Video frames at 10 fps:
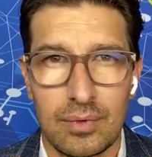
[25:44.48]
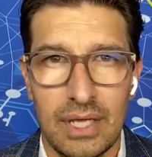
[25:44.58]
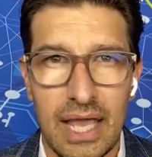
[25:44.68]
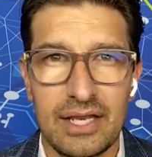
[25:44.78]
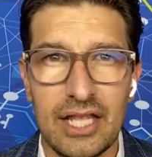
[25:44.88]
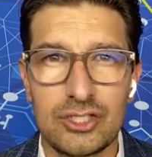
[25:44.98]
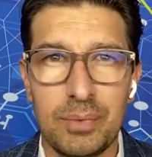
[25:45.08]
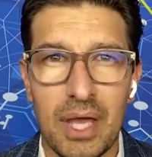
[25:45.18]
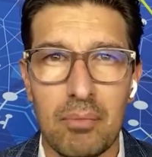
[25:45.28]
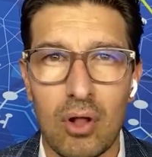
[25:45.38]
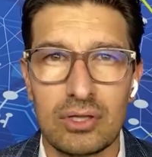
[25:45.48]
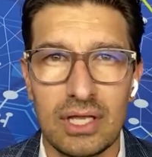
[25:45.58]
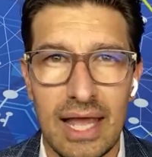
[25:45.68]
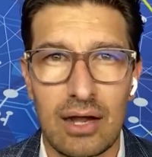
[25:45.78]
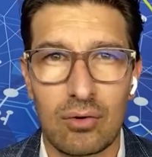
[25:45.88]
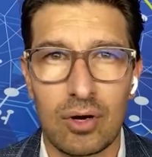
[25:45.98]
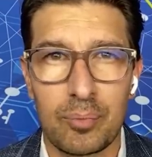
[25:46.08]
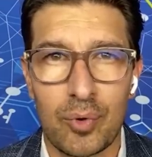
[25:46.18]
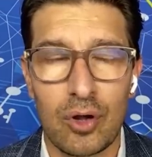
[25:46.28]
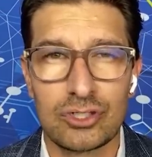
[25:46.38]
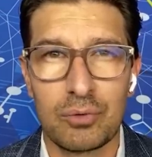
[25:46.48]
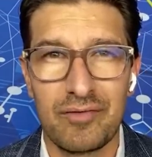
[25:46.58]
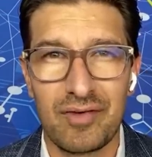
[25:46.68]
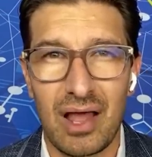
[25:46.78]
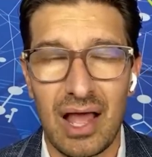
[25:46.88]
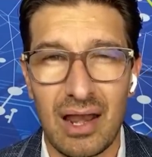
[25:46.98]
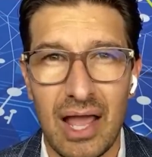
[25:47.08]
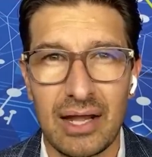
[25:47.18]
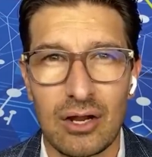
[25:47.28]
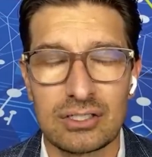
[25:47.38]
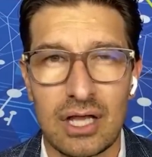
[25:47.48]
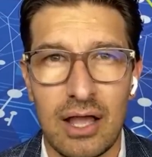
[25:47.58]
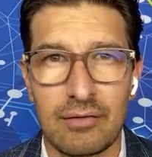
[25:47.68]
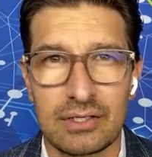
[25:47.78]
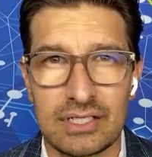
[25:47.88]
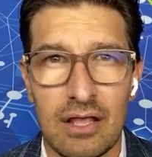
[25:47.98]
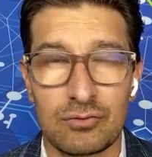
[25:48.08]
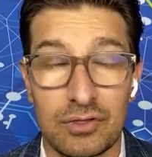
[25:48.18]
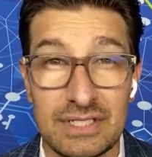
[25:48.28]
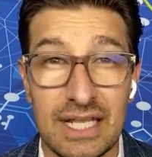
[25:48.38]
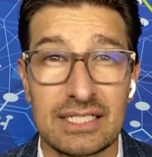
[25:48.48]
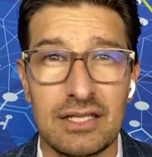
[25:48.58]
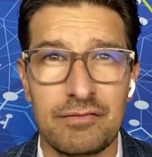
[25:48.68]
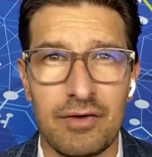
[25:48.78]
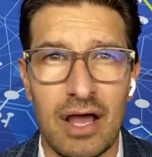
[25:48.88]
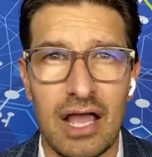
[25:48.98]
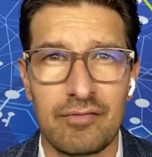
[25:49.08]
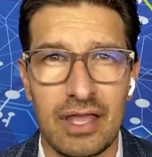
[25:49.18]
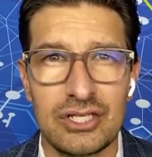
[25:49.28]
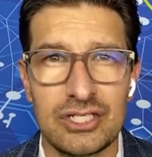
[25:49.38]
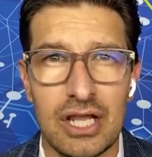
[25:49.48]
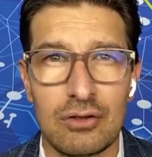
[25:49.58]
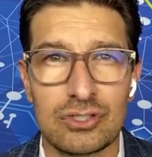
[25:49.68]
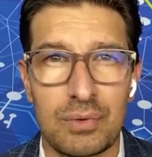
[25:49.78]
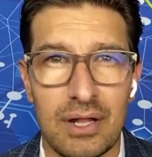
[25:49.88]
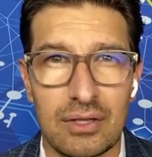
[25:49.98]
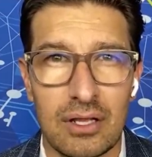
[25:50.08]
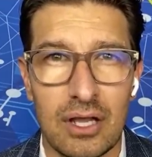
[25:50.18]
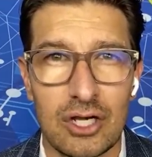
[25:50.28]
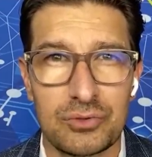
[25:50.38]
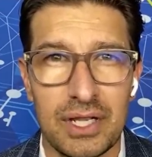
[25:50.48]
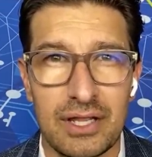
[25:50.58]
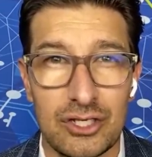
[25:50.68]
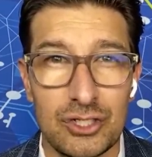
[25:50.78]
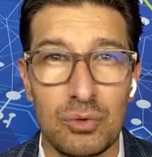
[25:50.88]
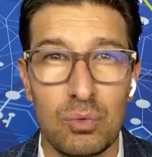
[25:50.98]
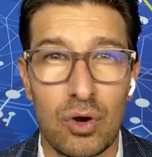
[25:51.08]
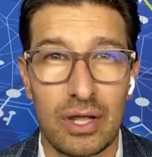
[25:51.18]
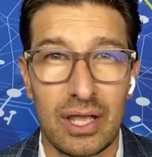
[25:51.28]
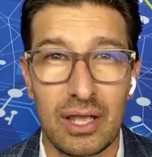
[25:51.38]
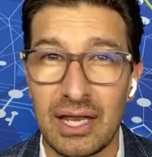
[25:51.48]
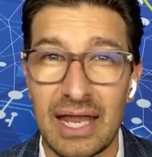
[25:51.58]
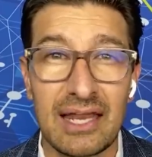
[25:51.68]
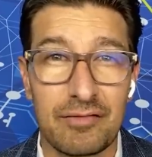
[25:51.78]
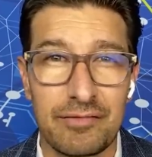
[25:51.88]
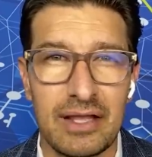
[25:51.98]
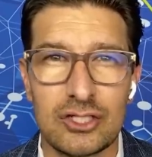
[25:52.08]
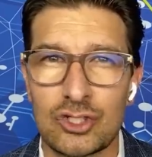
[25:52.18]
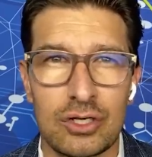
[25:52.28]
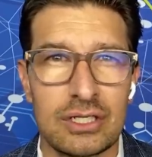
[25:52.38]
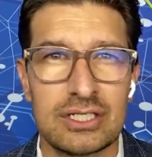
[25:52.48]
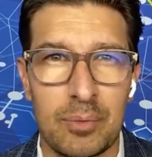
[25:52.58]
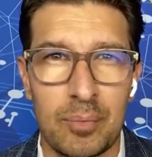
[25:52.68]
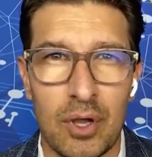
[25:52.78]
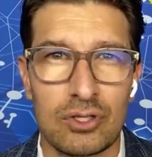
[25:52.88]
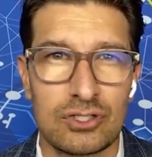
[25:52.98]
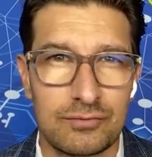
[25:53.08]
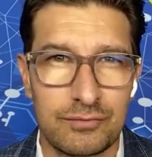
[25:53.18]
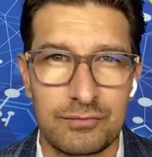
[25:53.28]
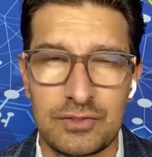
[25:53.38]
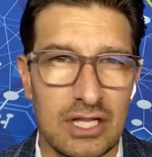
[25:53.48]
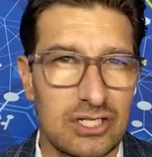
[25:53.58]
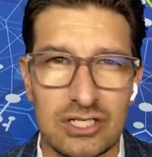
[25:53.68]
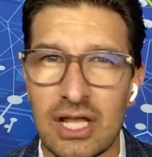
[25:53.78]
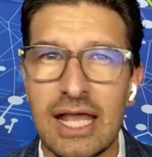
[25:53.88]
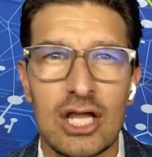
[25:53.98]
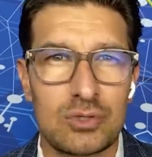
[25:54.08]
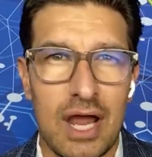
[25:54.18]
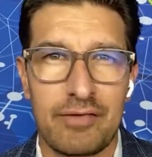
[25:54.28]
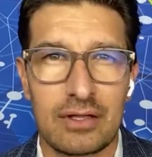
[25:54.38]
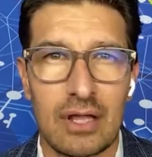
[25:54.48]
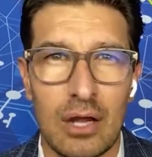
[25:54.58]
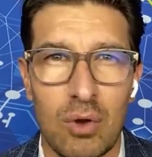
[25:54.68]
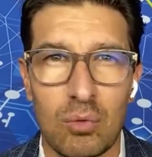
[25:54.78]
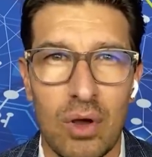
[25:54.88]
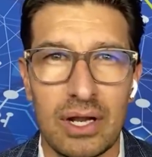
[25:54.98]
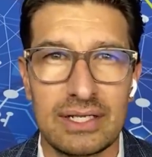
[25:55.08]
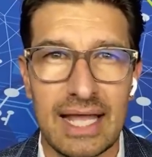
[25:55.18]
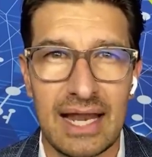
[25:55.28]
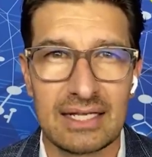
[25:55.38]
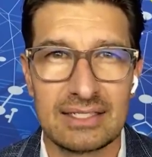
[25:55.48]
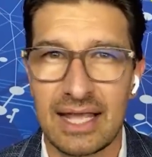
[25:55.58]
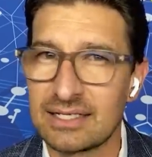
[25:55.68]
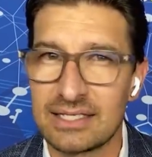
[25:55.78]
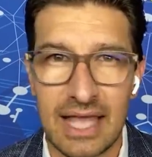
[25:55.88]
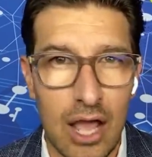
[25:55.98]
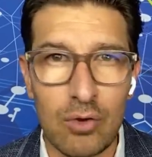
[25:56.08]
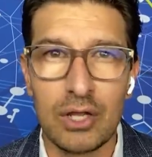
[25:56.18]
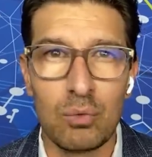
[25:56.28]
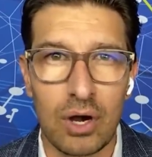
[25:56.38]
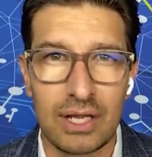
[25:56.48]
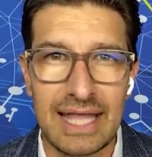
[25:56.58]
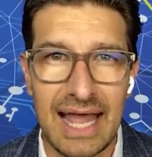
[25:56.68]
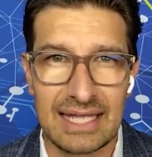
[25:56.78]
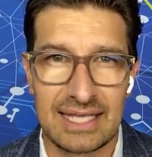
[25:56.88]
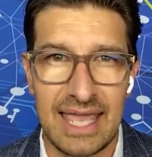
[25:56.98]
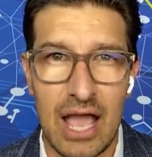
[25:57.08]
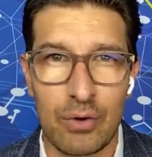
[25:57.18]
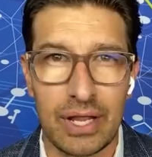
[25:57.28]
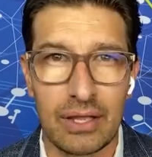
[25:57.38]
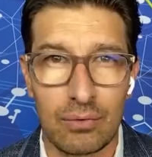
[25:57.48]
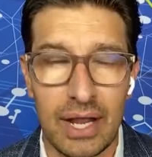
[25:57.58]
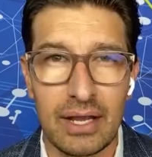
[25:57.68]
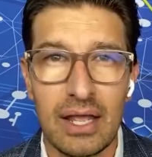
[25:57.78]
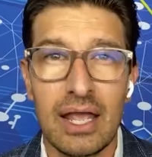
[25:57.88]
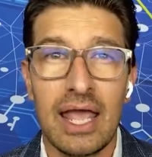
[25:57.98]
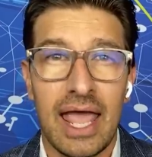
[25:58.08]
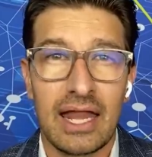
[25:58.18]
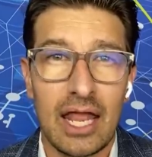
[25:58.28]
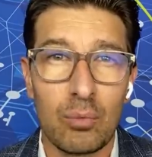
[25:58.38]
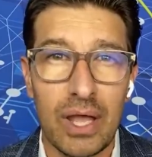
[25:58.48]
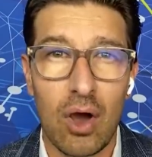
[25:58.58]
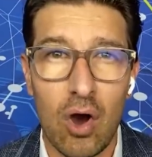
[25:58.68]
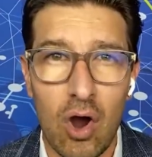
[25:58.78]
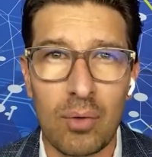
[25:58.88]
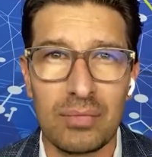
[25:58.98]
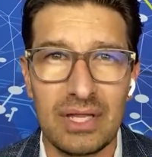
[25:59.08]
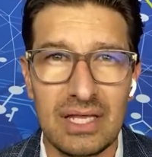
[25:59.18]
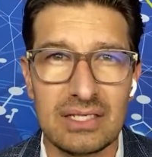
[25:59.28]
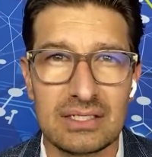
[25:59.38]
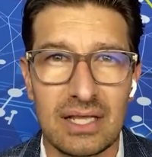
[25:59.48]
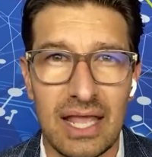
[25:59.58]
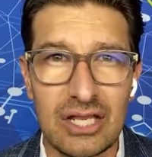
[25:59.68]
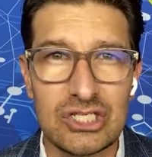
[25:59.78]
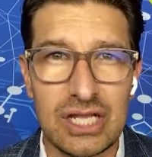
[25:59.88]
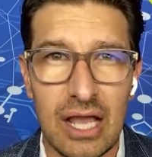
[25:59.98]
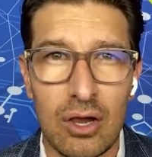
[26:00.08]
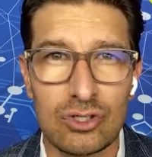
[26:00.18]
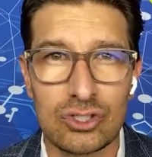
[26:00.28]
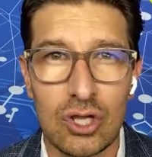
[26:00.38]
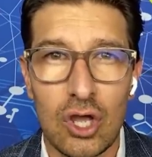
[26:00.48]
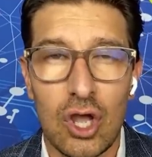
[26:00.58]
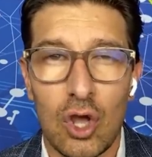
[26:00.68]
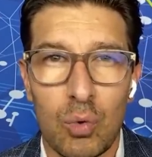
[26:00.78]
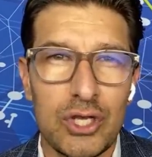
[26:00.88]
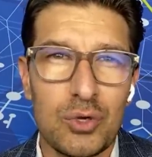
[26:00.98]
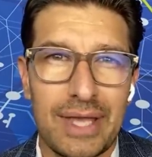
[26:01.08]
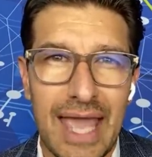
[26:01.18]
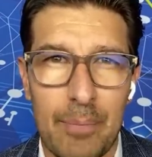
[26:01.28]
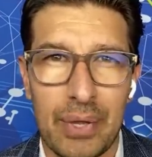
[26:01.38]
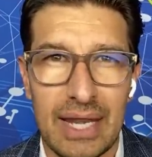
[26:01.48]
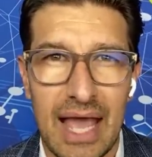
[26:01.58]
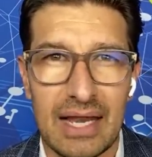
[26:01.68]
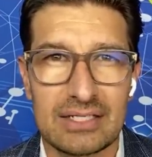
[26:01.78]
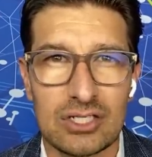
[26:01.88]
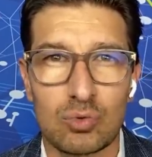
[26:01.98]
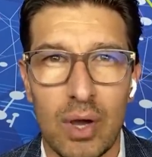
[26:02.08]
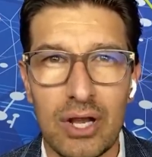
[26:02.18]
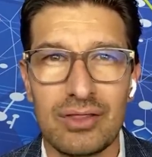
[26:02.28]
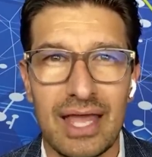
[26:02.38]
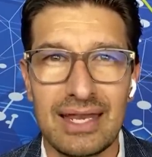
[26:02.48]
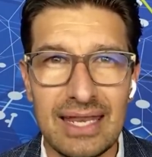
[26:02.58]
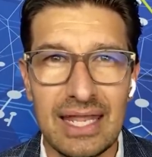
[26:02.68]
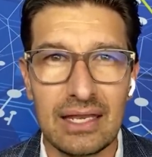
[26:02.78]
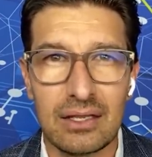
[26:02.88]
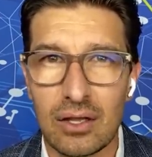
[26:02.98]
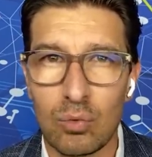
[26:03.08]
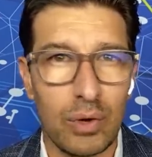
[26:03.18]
Yeah, it needs to be a multilateral approach. So we've aligned ourselves with sixty-five N G Os around the country that do work, and they defend certain zip codes, such as Traffic nine one one in Dallas, Texas. They only work Dallas County, right? And then we arm these N G Os. We do gap analysis. What do they need?